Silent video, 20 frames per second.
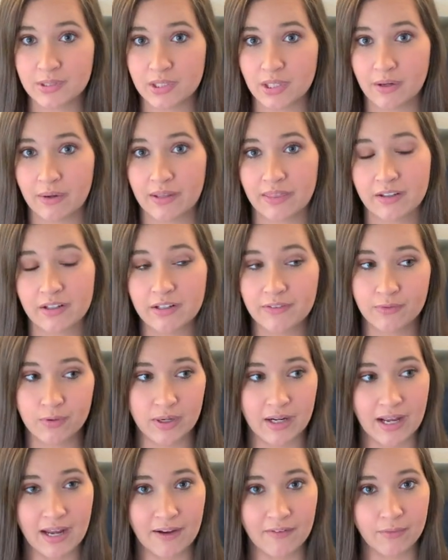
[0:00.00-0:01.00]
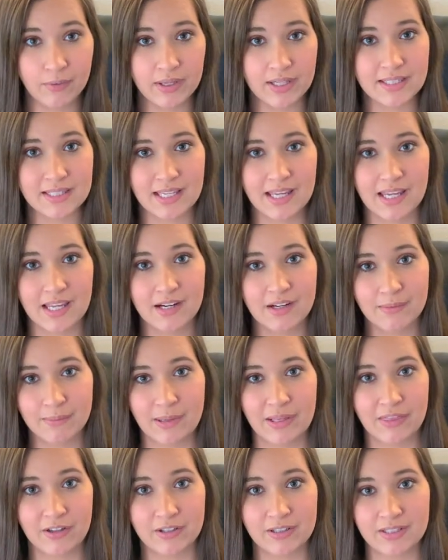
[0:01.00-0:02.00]
So at 34 and a half weeks and
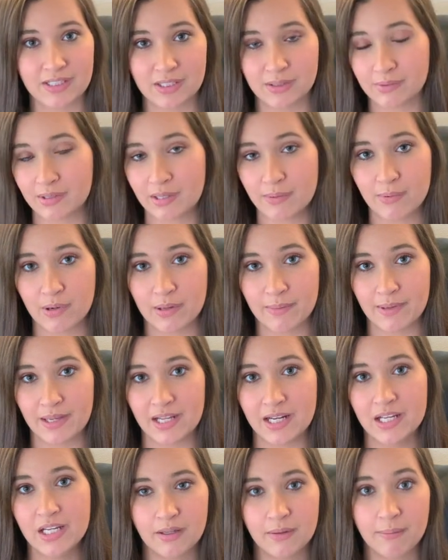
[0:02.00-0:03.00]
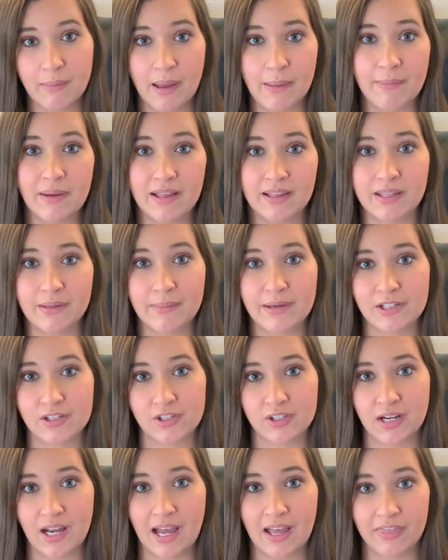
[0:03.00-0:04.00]
my 36 week appointment, my belly
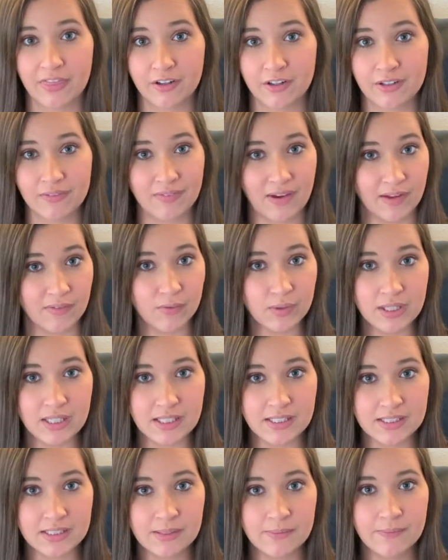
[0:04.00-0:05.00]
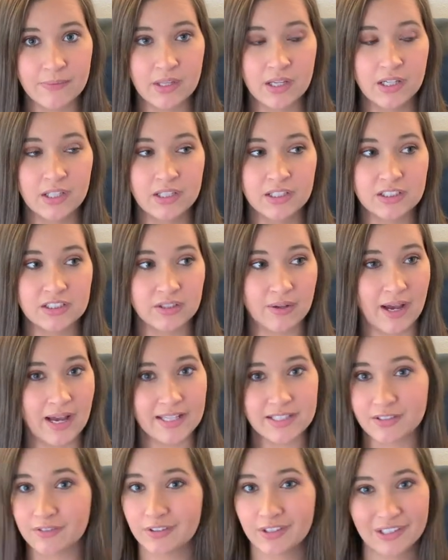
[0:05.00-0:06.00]
measured at 35 weeks. So it
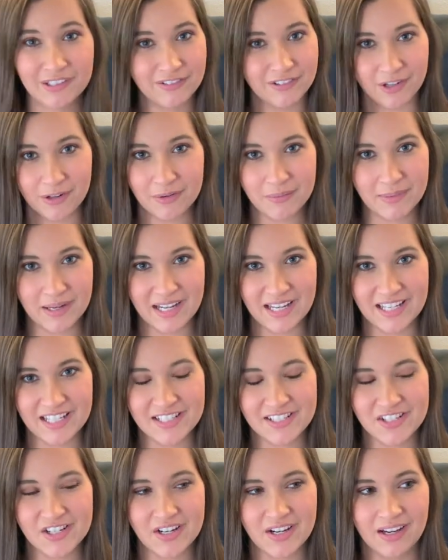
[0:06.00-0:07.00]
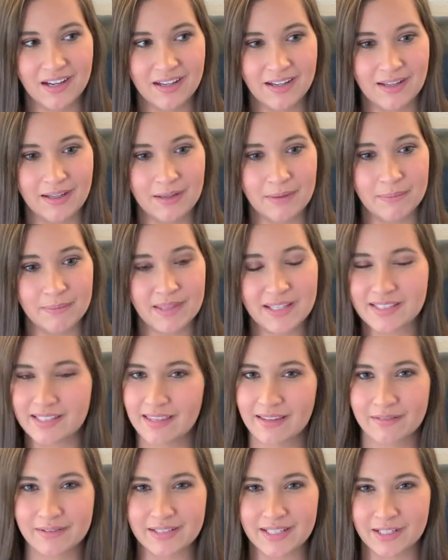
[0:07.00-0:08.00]
hasn't really grown much. Um, they said
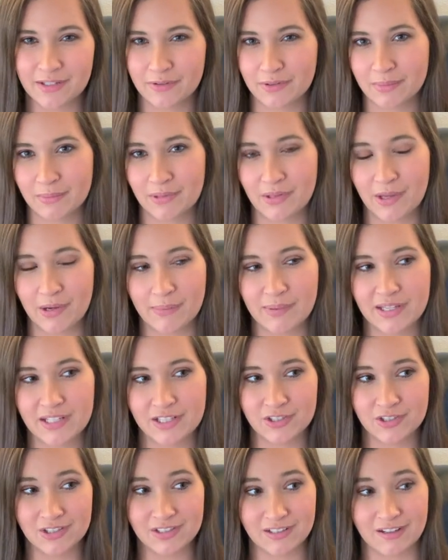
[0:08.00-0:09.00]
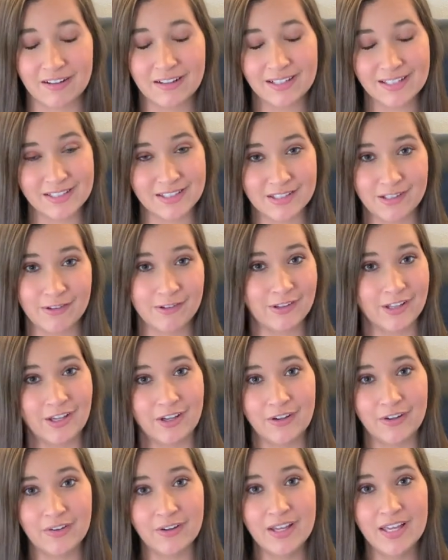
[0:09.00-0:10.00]
that was like normal though because she's already so
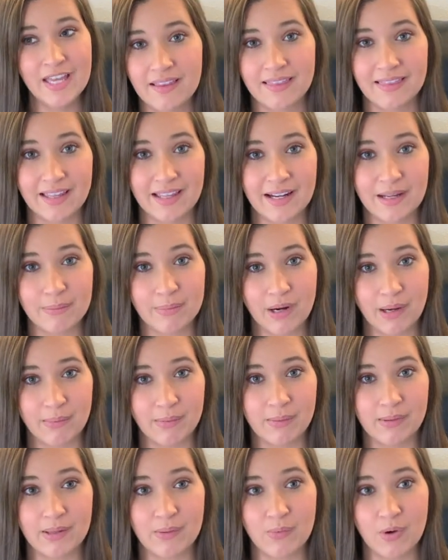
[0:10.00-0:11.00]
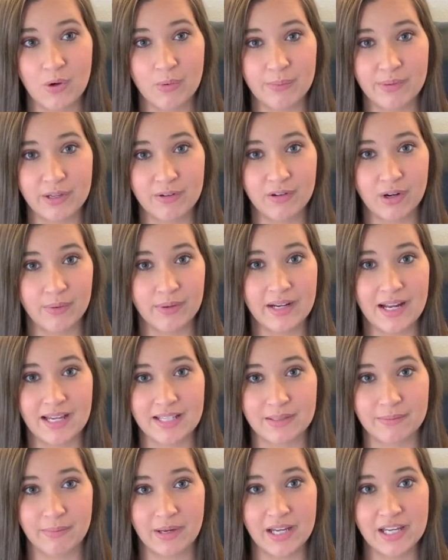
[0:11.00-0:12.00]
low that it probably won't be growing
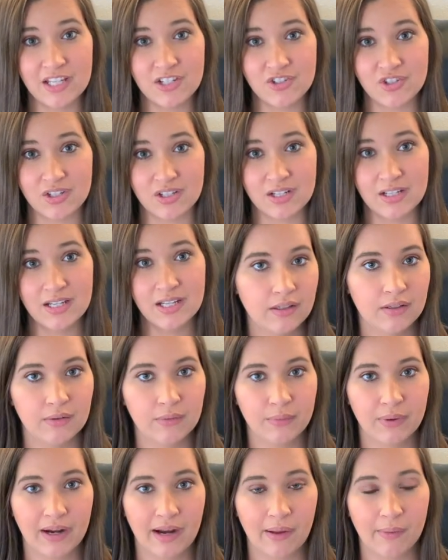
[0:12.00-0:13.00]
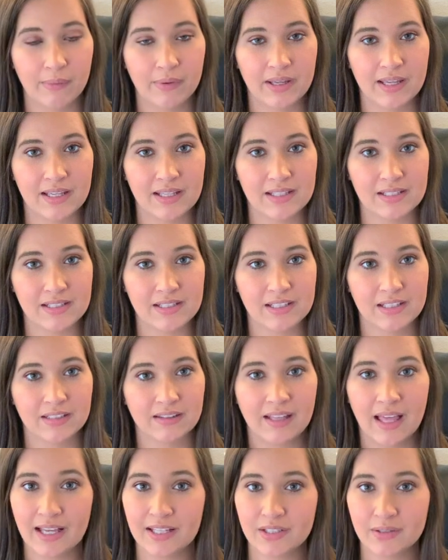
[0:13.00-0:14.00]
as much. When I went
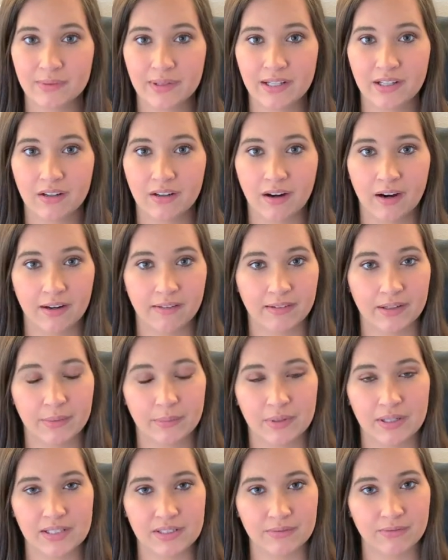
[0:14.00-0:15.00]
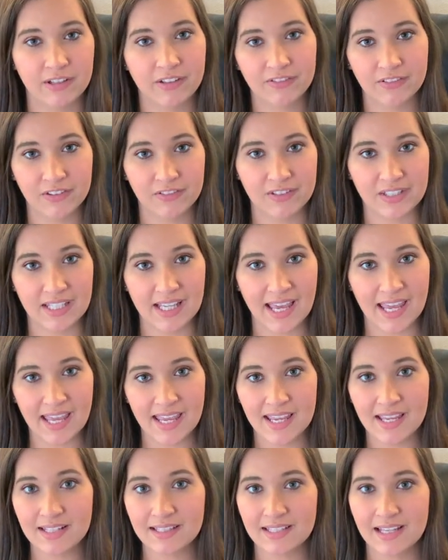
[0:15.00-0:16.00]
last week, her heart rate was
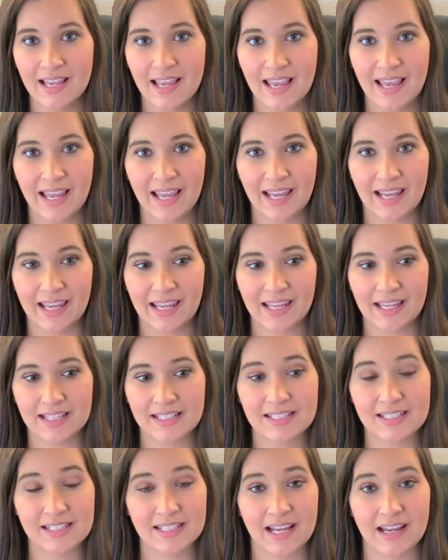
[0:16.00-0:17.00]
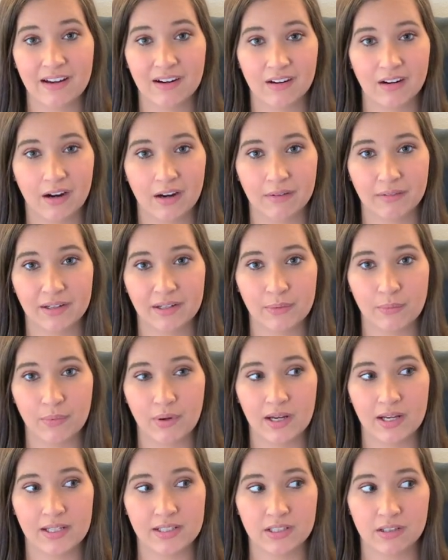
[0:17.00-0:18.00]
158 and today her heart rate
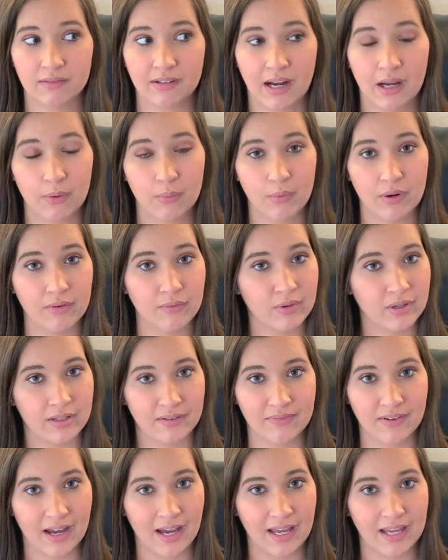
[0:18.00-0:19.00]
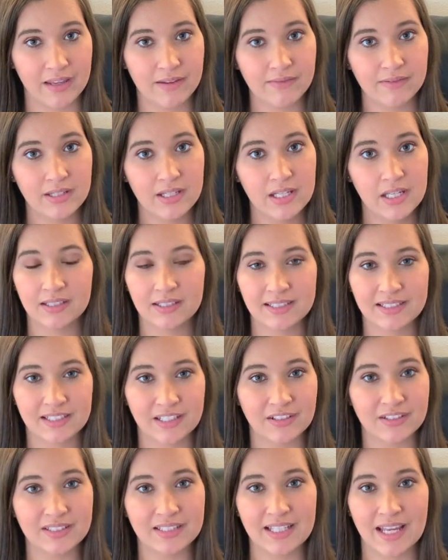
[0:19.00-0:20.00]
was around 145.
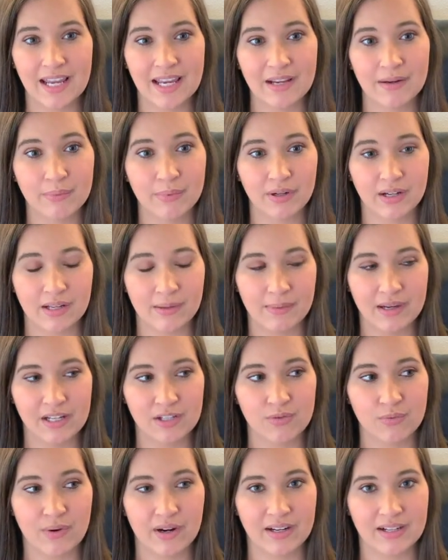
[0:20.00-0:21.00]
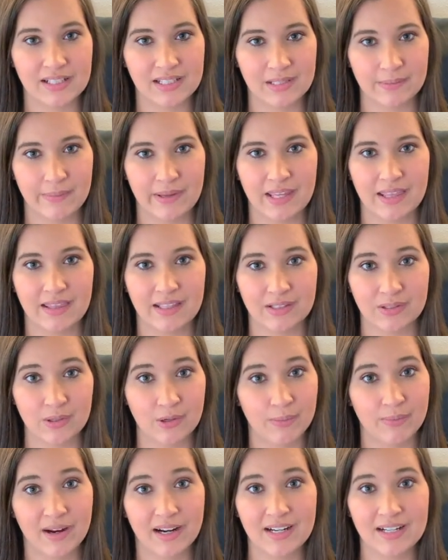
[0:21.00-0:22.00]
Still staying pretty much where it's been this
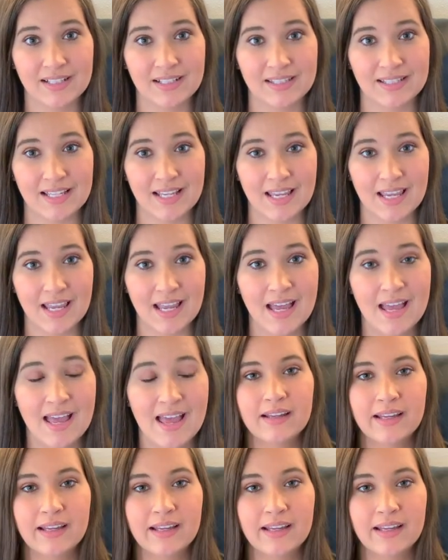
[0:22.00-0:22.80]
whole pregnancy.